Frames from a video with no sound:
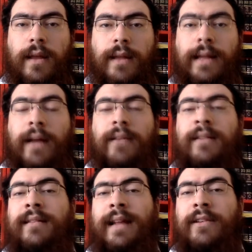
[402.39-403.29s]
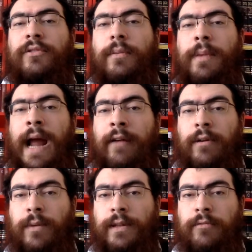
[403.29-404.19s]
Now, this is not so
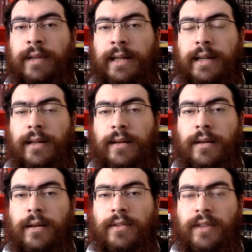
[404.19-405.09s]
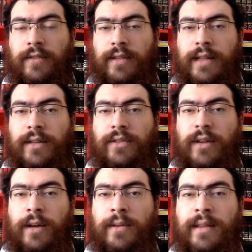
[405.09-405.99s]
apparent when you're reading a sefer like the
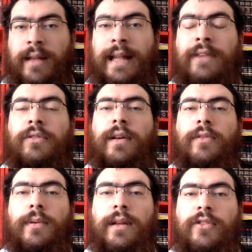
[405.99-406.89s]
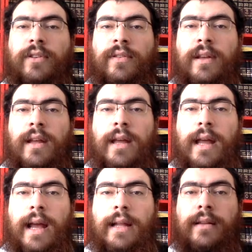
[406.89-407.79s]
Zohar without lots of explanations.
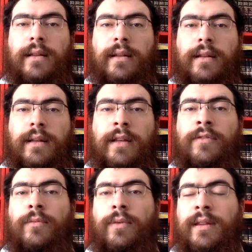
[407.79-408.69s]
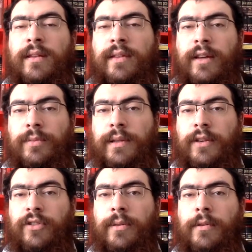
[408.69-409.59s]
And even with this
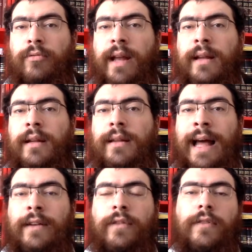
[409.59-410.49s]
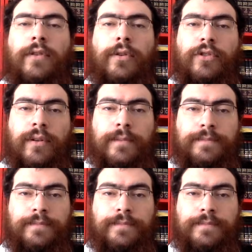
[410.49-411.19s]
explanation, it created a lot of confusion.